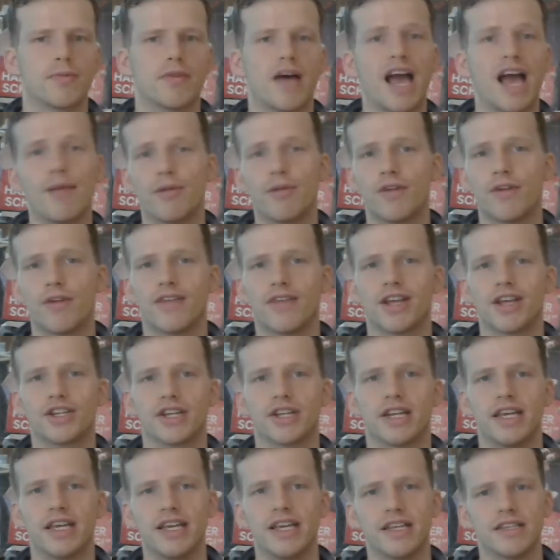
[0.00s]

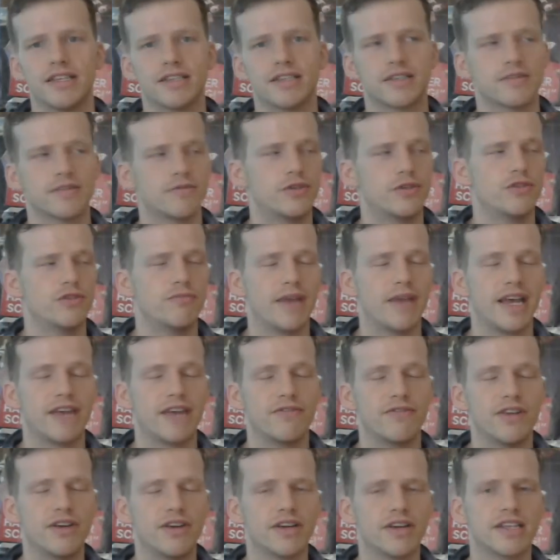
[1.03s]
Hyperinflation is, you may
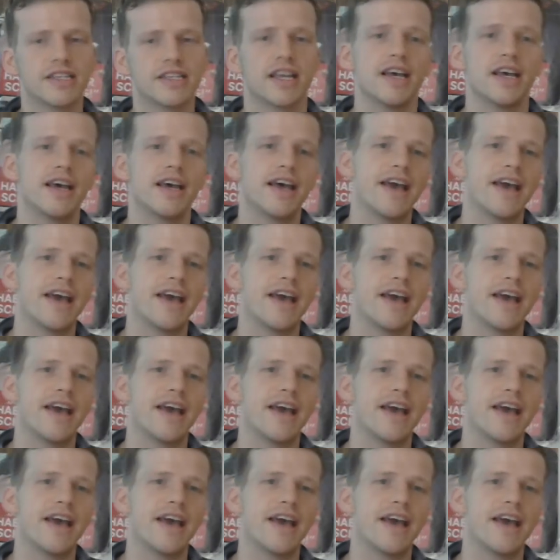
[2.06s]
have noticed,